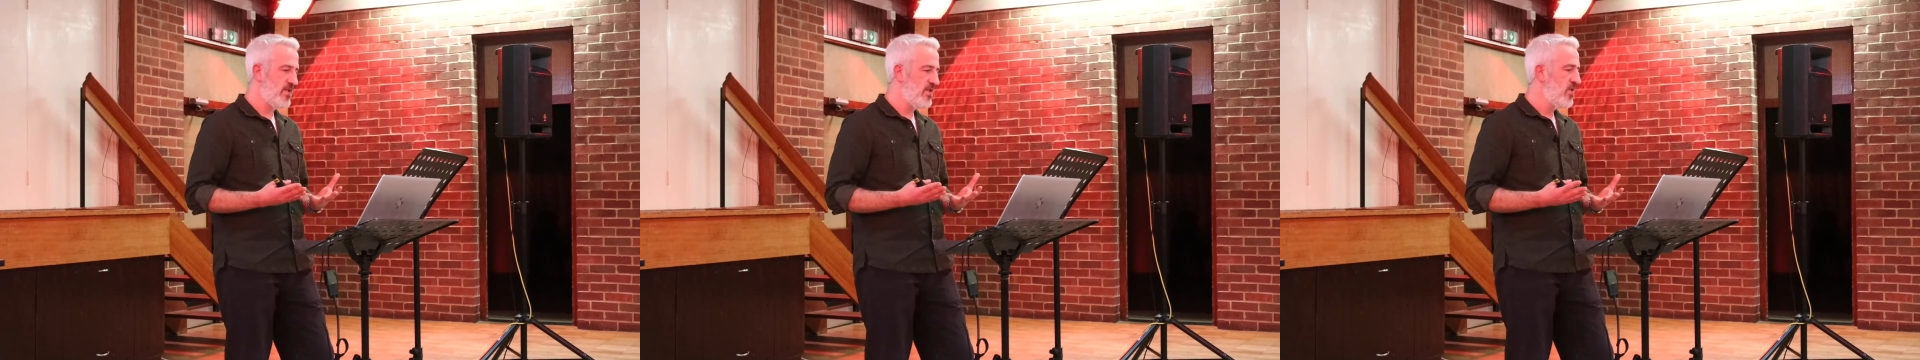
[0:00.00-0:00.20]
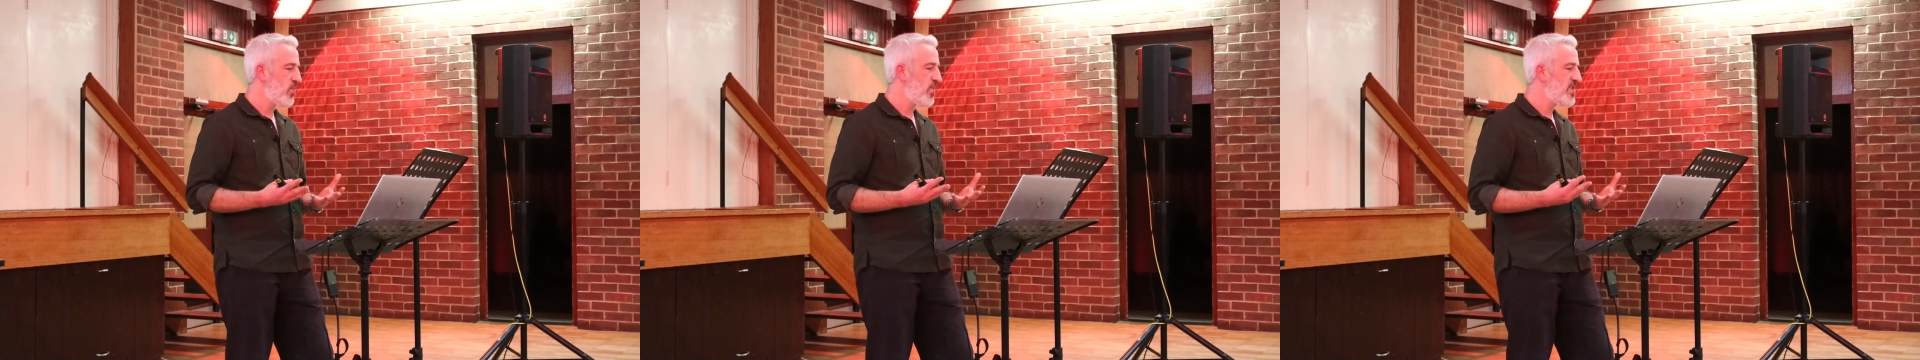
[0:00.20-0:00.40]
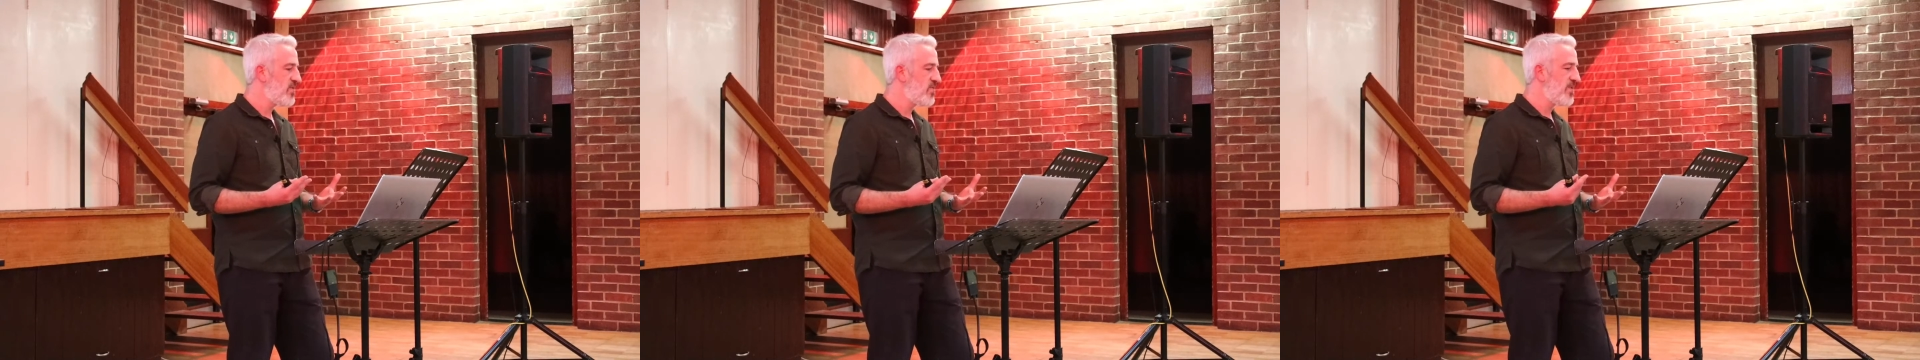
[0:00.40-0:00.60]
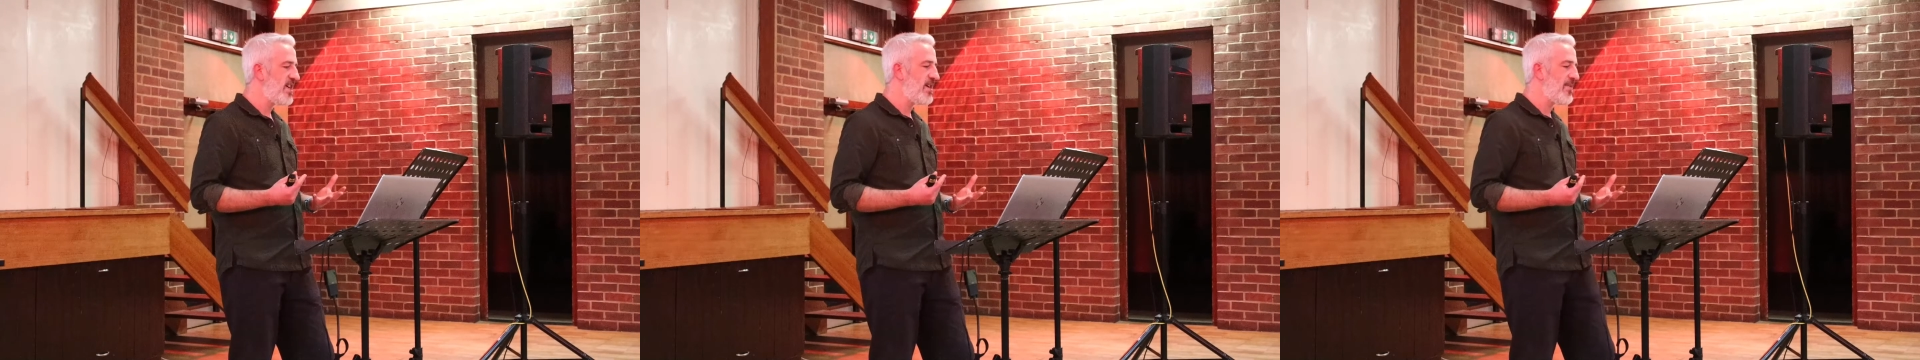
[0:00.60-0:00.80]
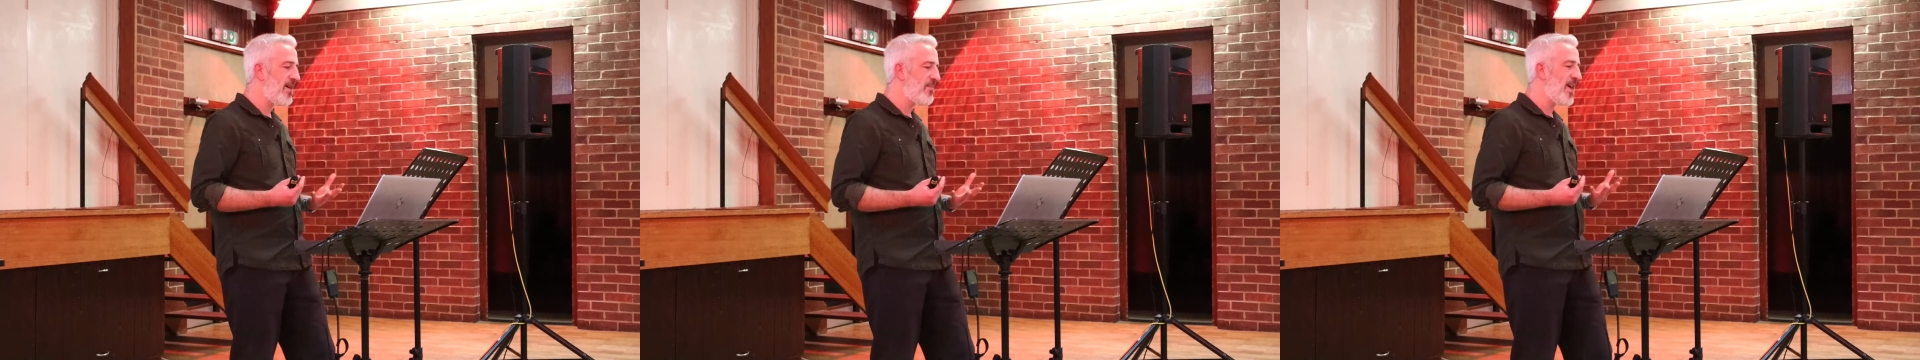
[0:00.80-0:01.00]
We're talking
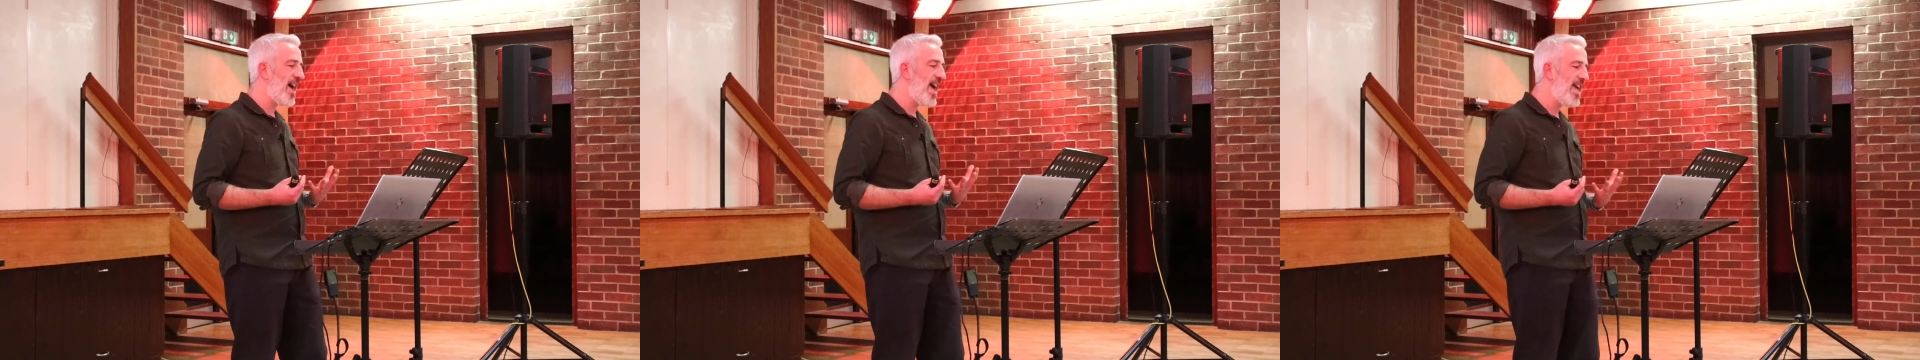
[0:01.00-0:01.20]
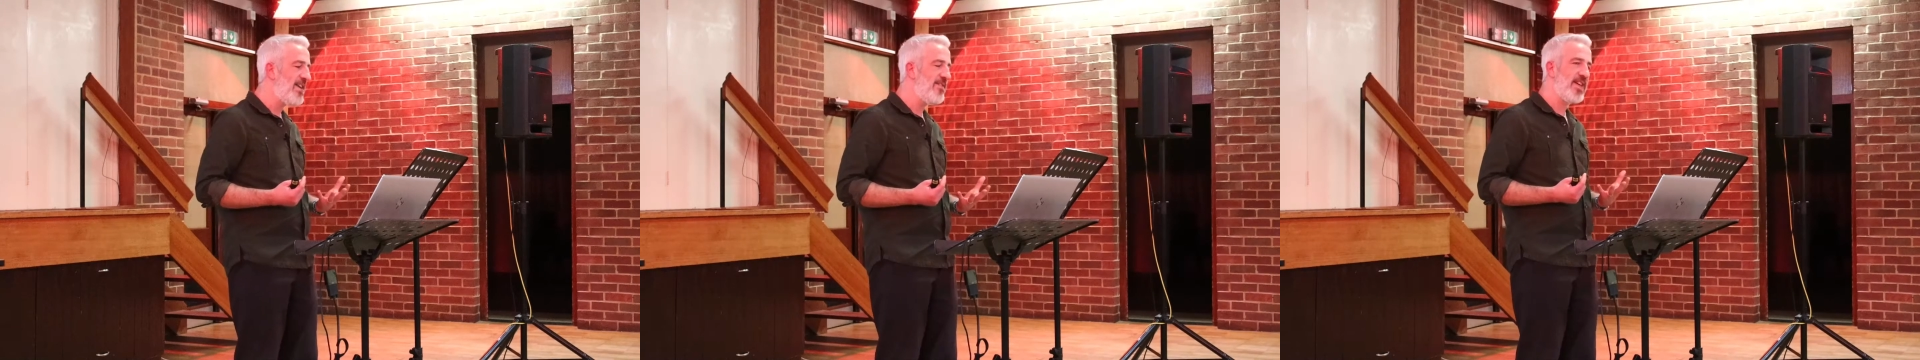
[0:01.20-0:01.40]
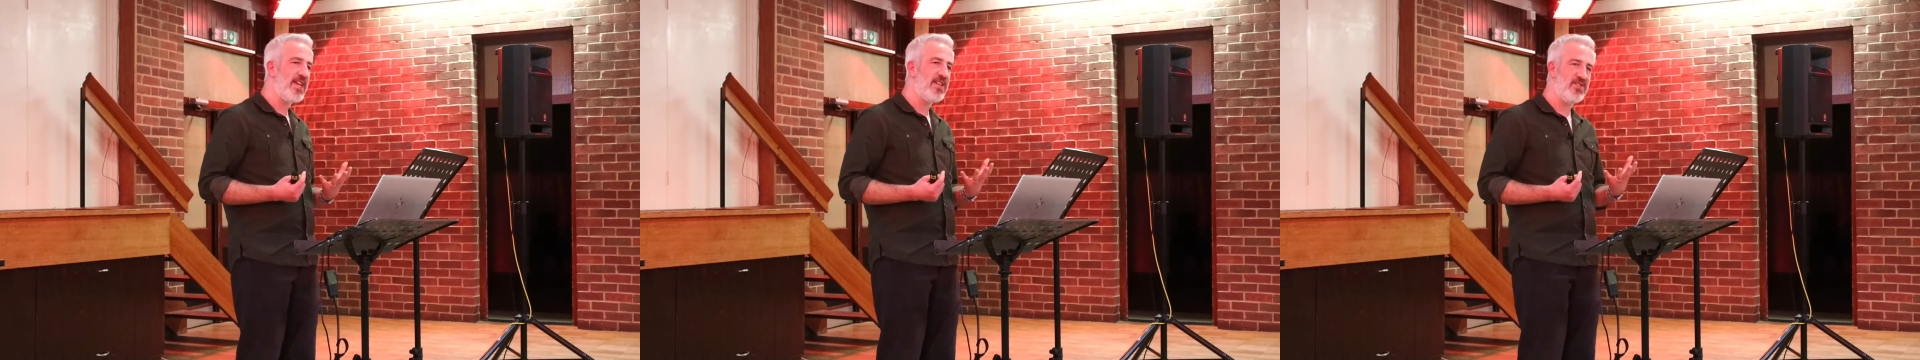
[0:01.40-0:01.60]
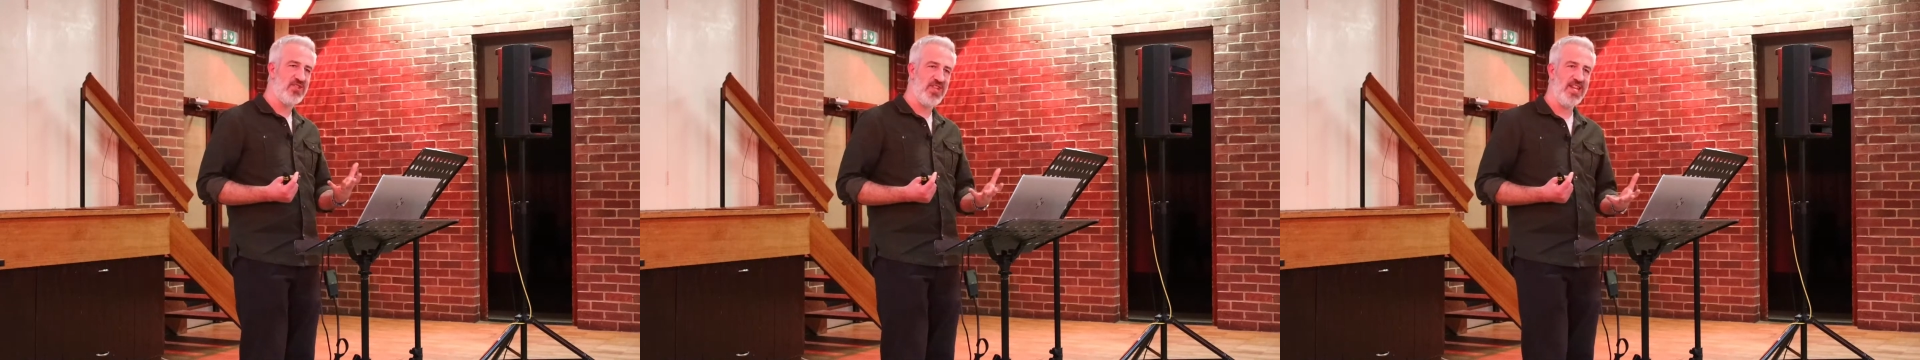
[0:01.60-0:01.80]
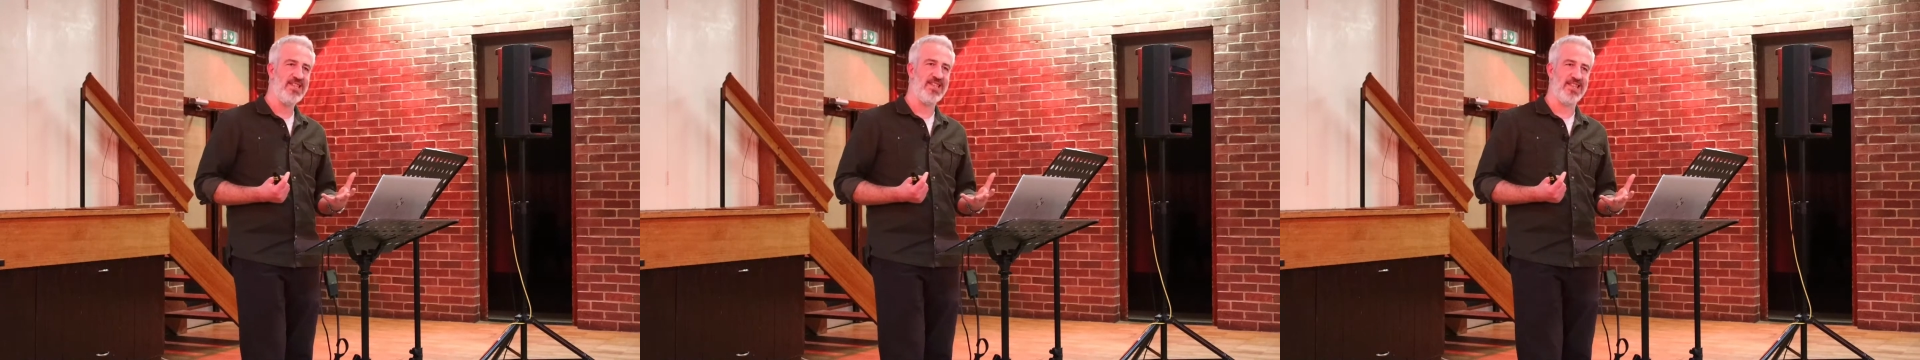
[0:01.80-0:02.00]
about behaving as
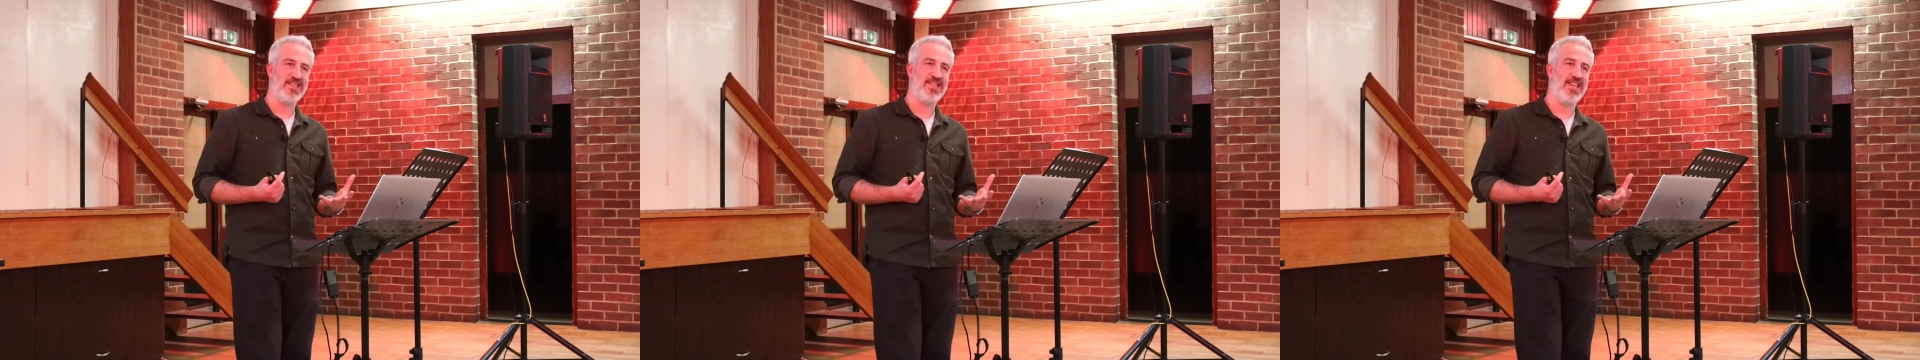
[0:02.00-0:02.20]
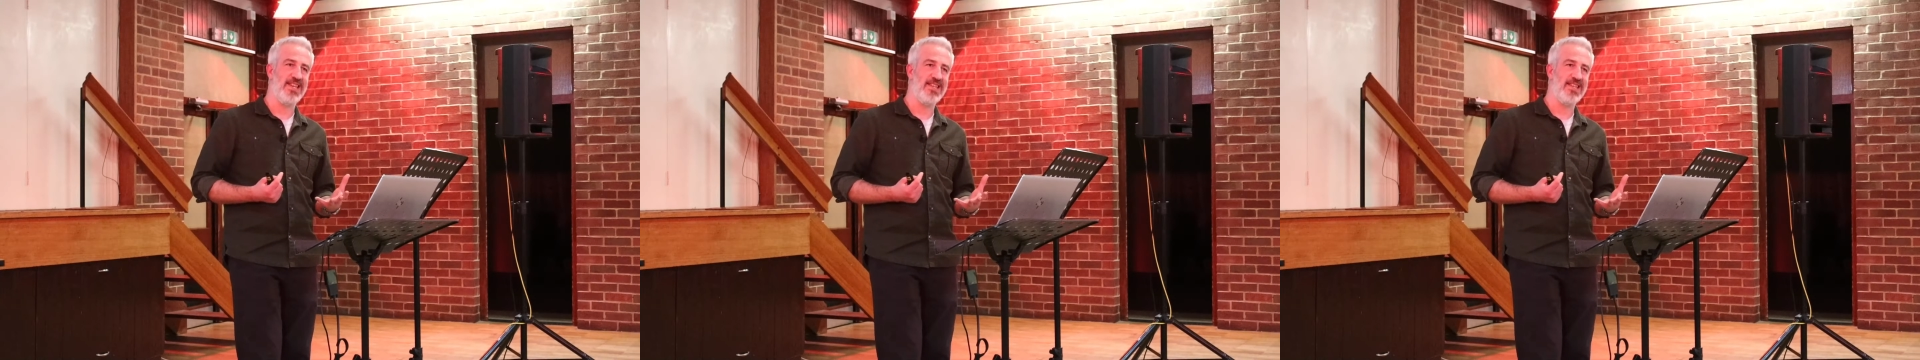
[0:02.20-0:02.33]
Jesus did